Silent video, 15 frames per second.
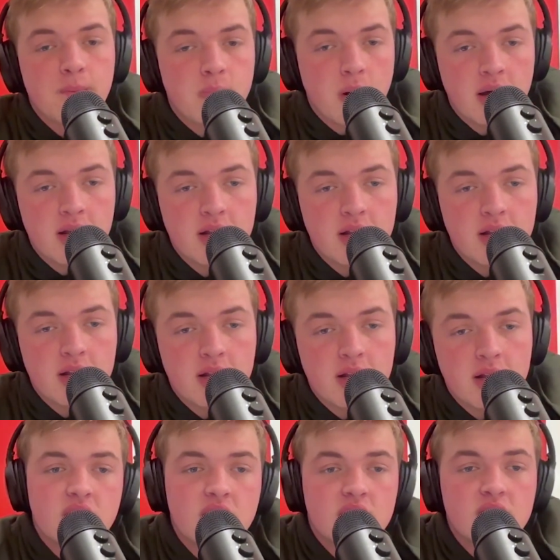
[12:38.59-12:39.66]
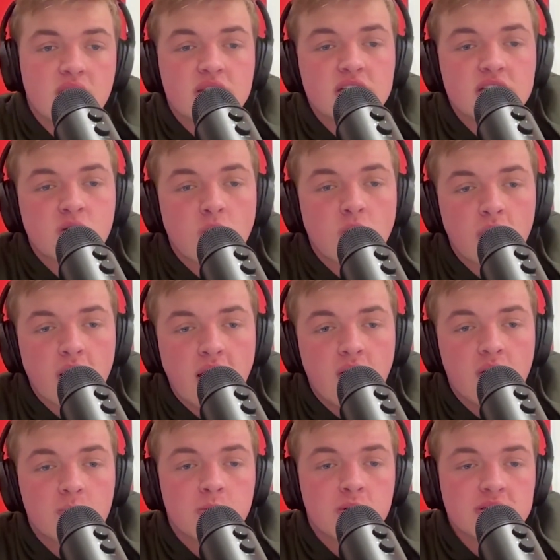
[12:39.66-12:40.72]
But I think that this Cornell
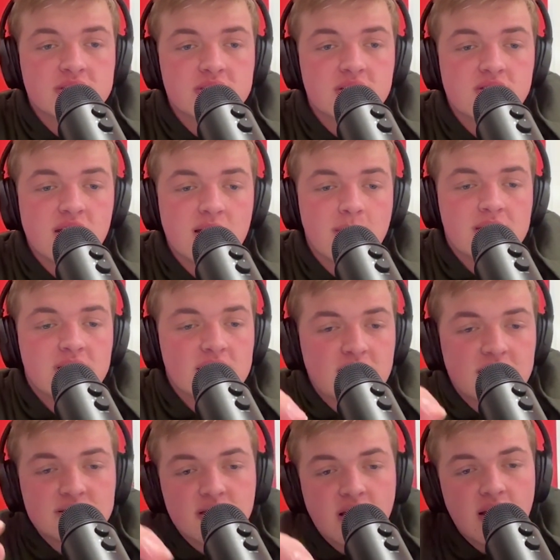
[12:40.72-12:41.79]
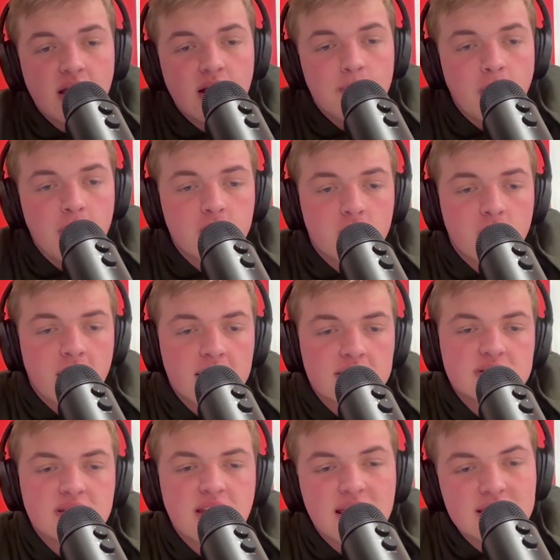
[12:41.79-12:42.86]
and Princeton team, I think they stand out above the
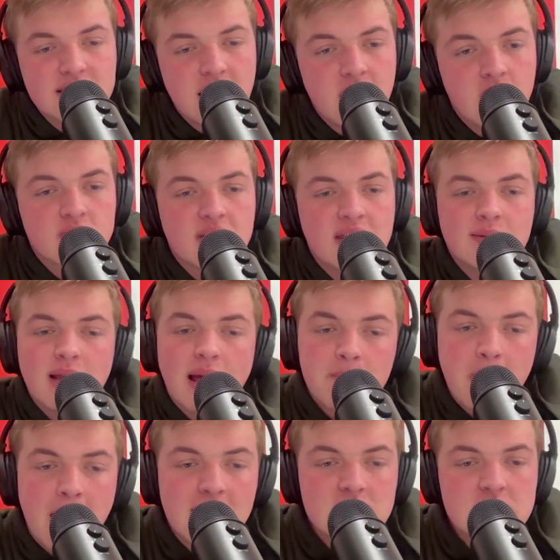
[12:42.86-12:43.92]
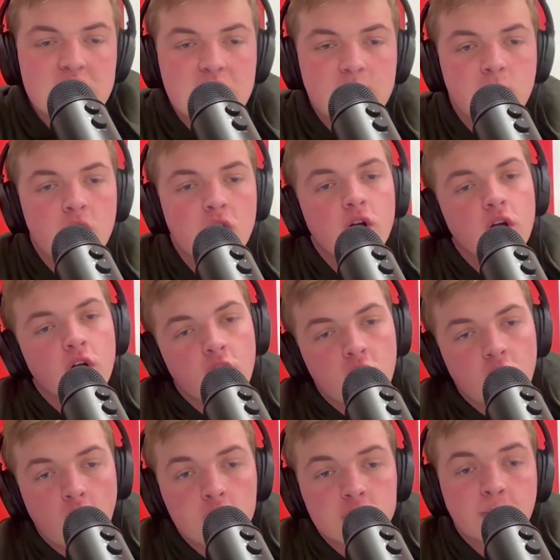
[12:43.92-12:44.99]
rest. That Yale team, that Penn team,
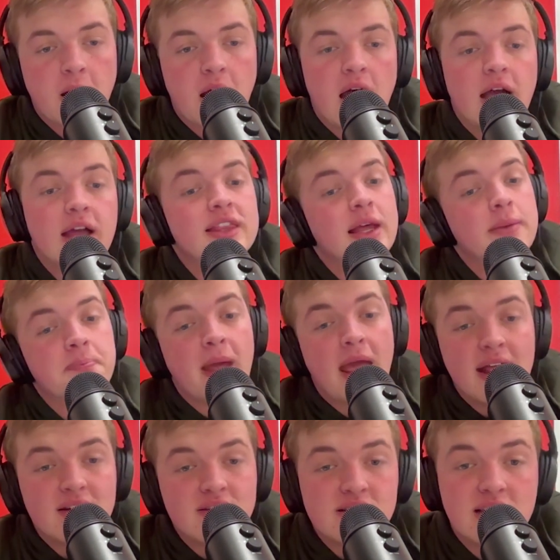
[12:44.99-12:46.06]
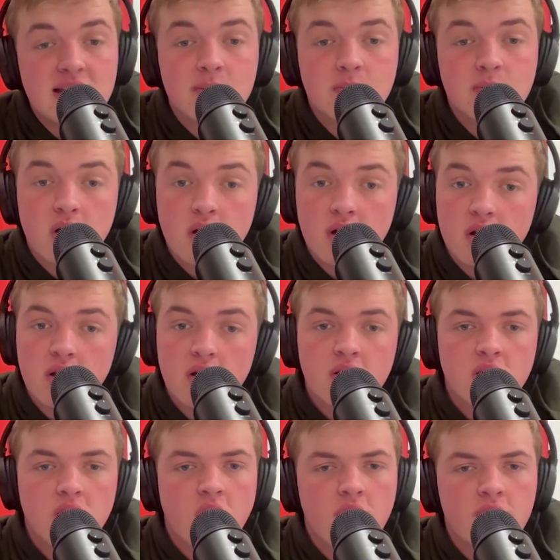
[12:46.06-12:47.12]
close behind that Penn team,
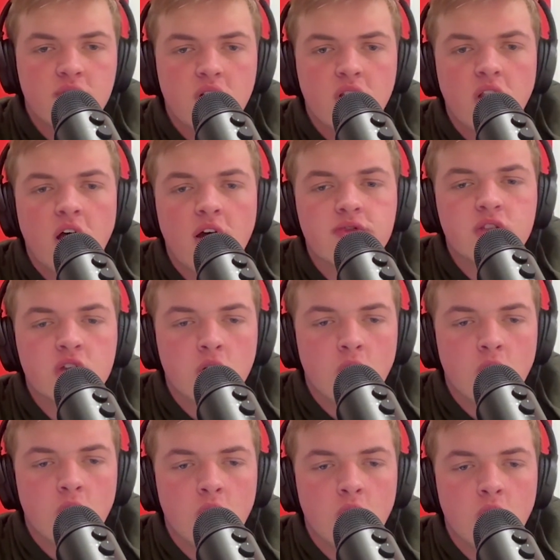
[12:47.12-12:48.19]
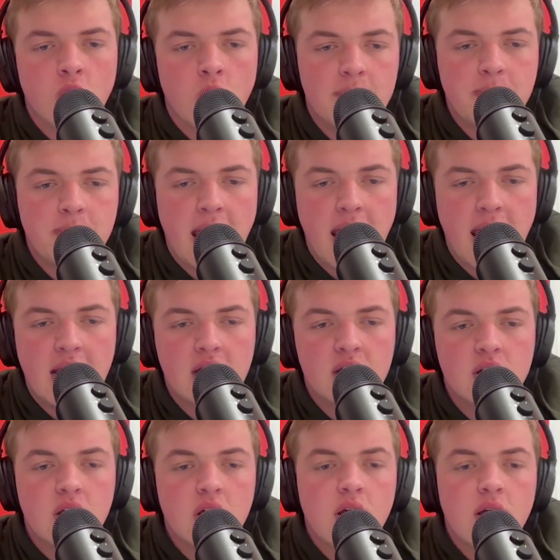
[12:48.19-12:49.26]
love the goalie at Penn.